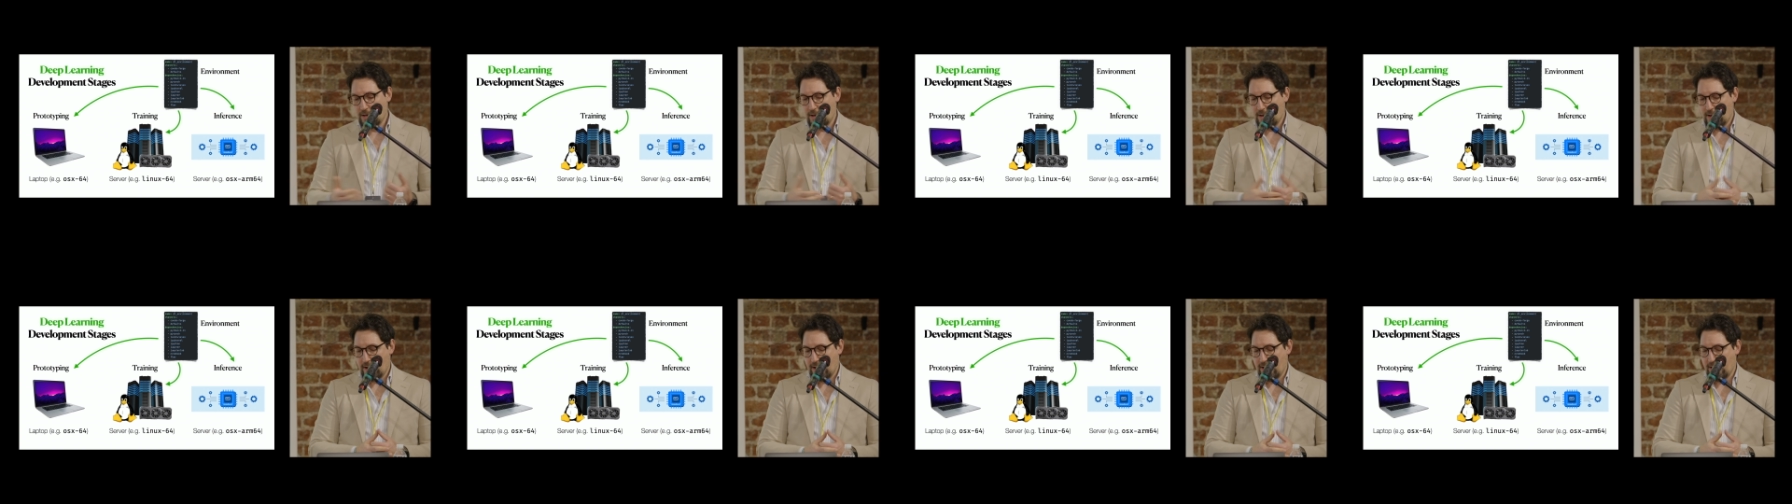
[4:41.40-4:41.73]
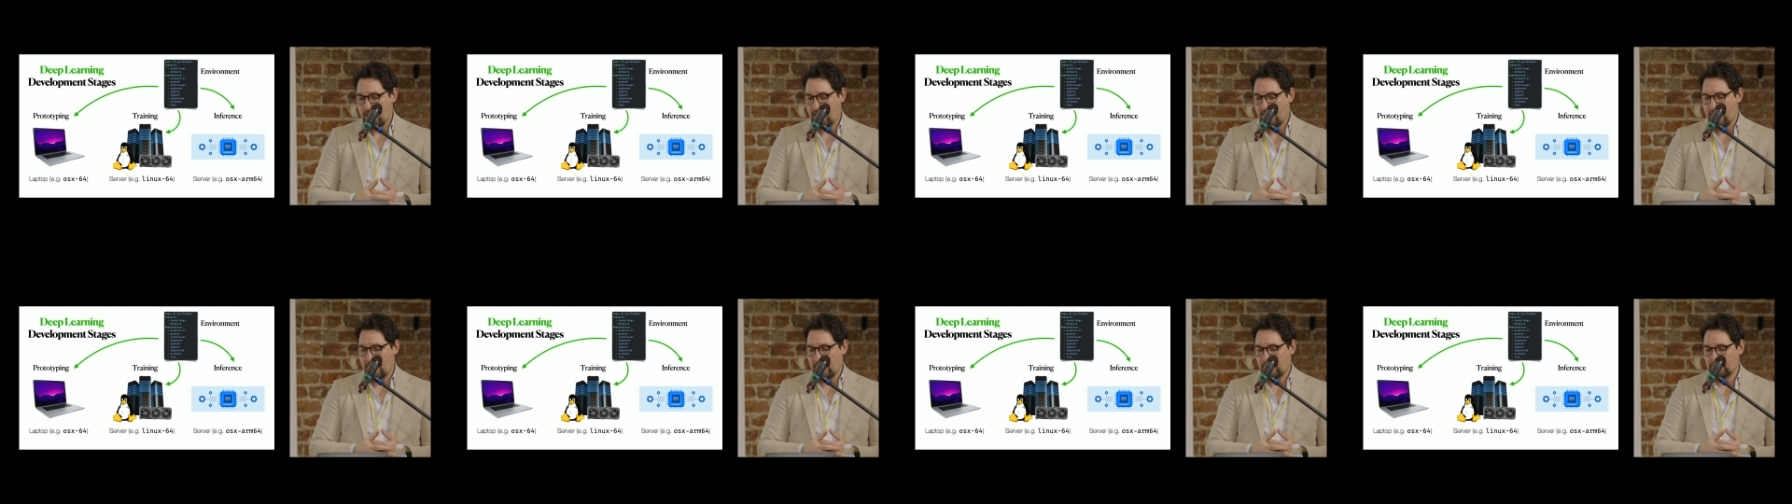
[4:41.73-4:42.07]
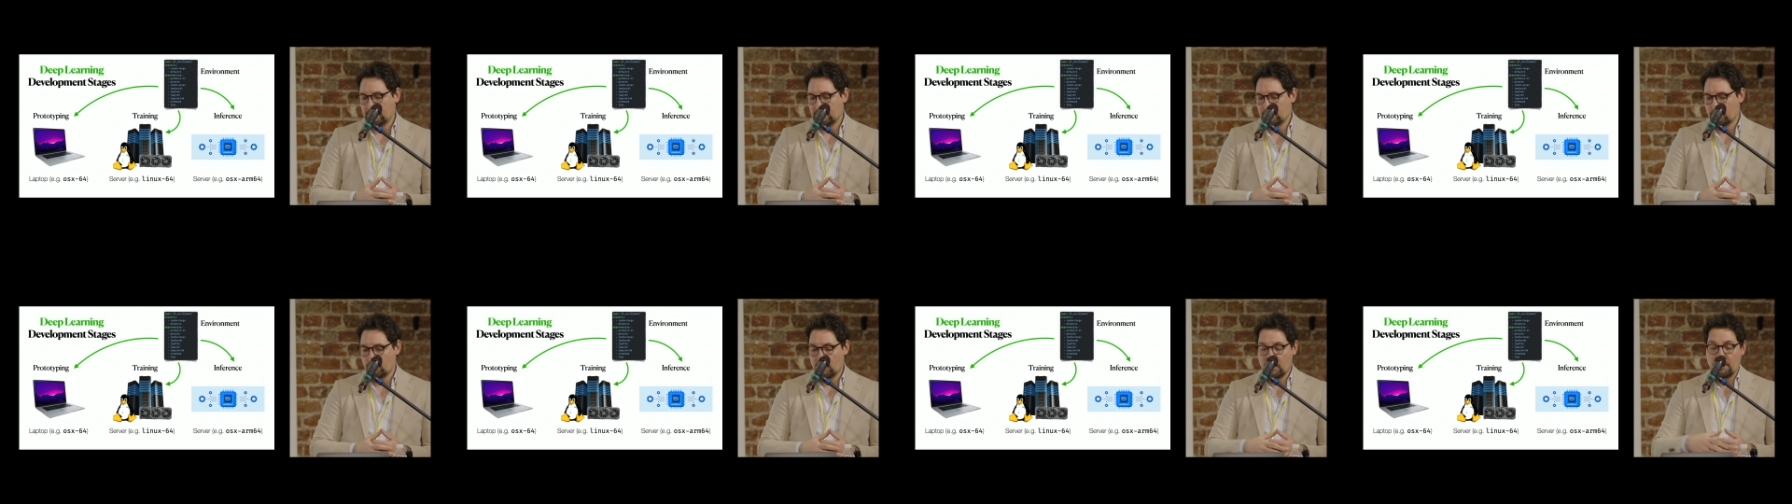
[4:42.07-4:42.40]

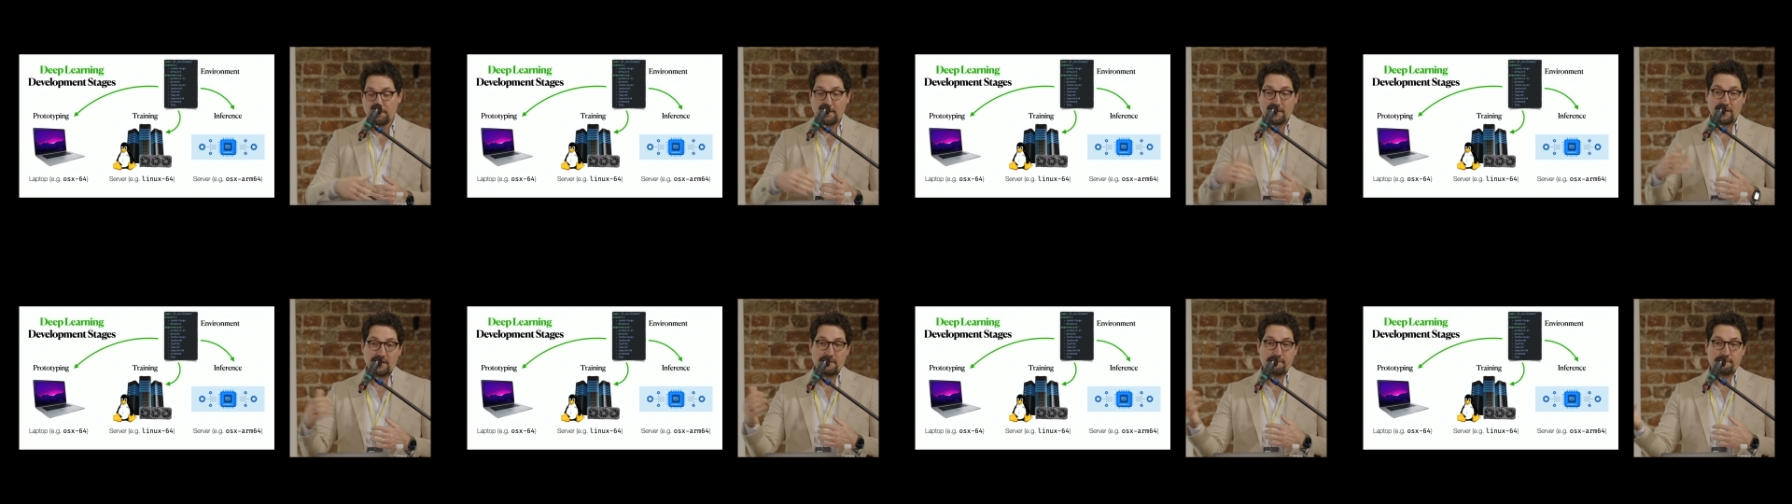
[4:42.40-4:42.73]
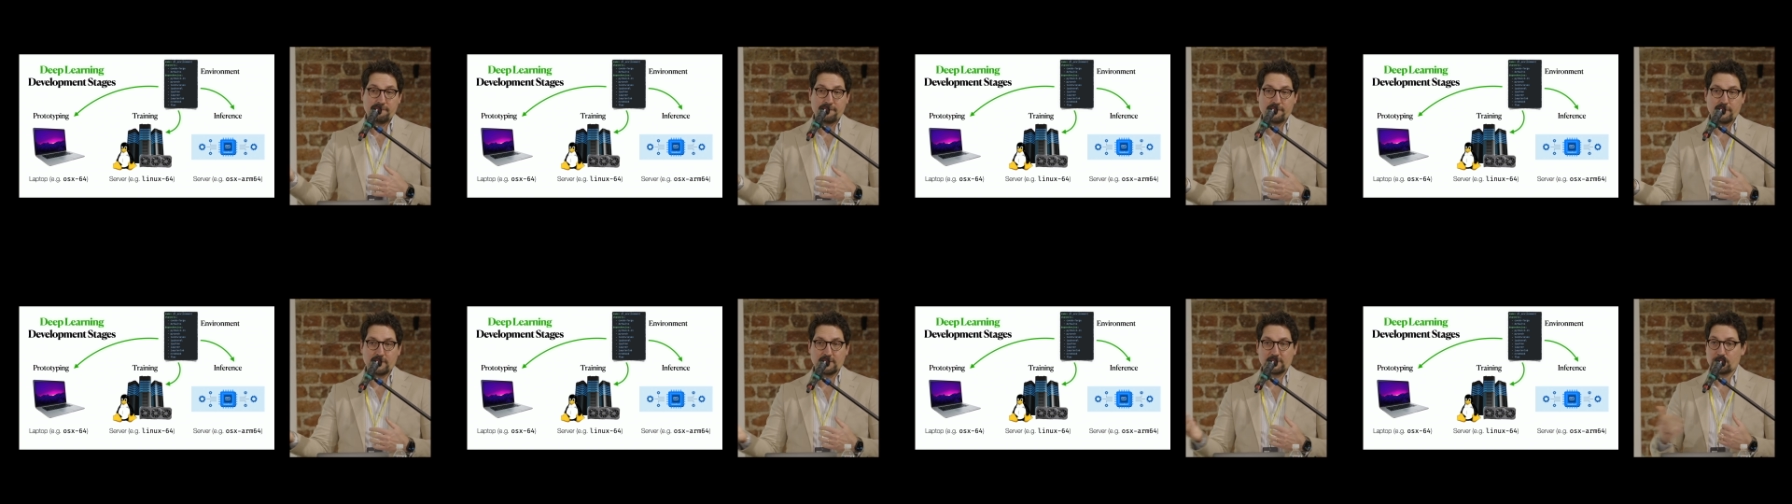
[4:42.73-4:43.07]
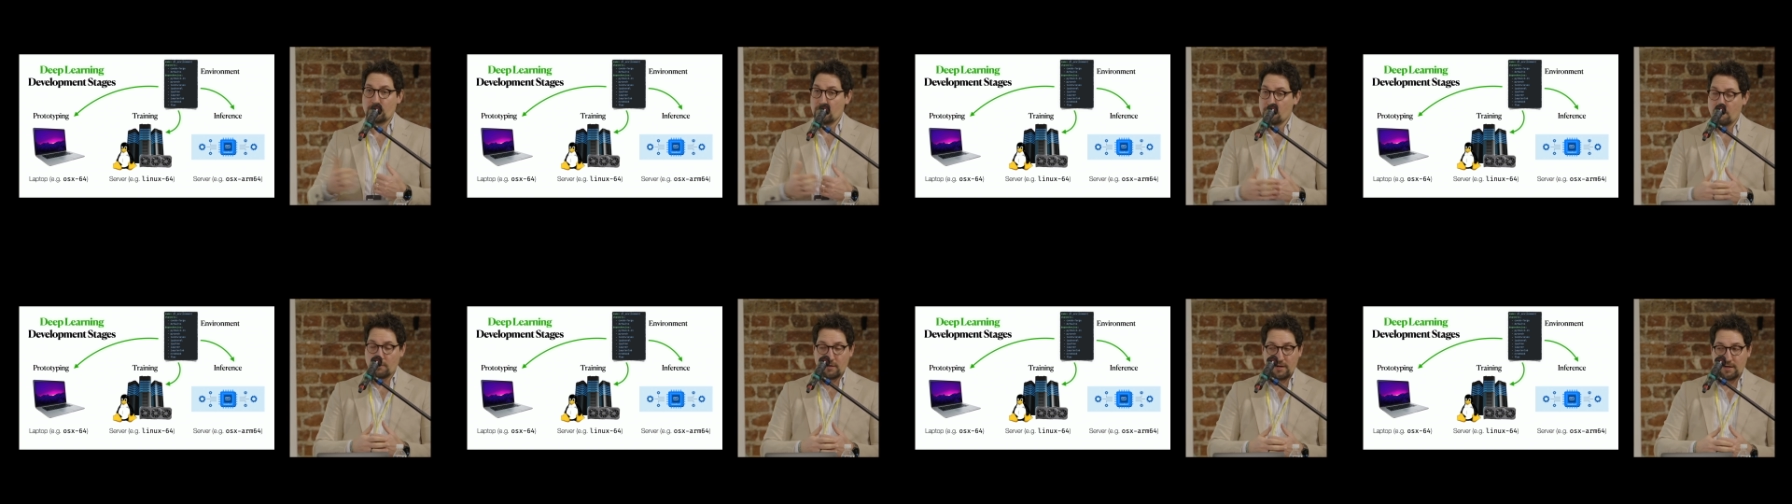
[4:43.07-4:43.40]
And what about inference?
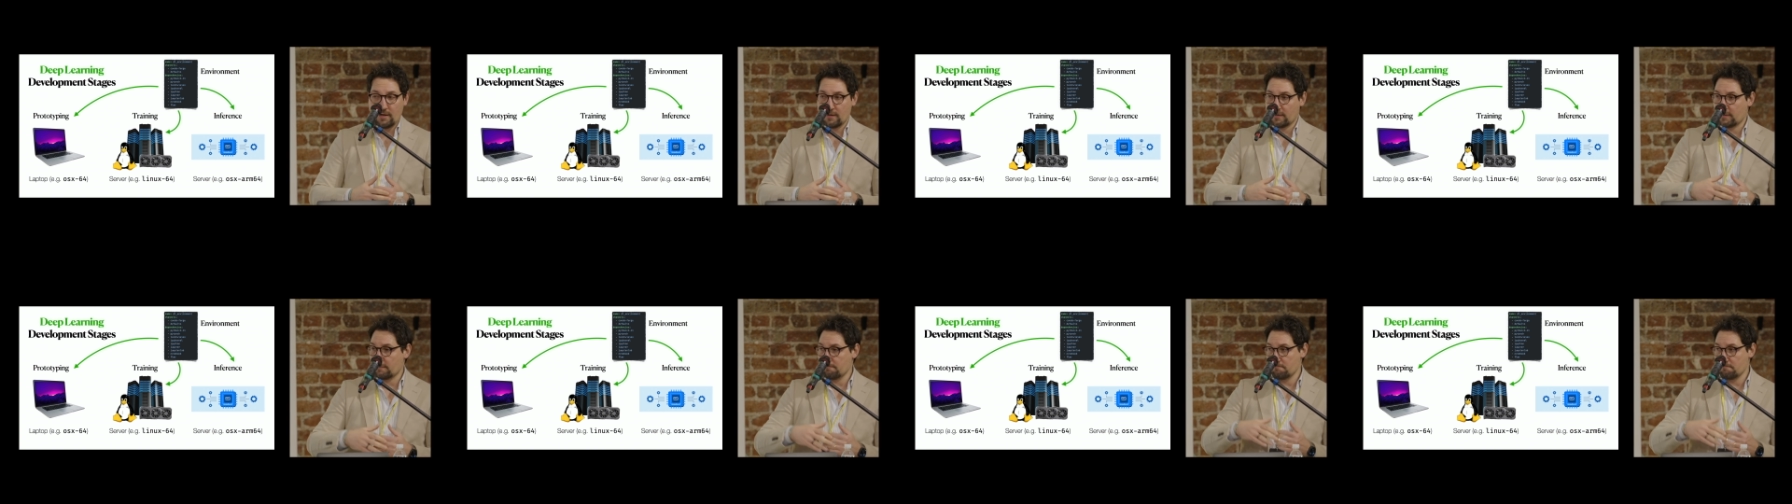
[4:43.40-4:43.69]
We want to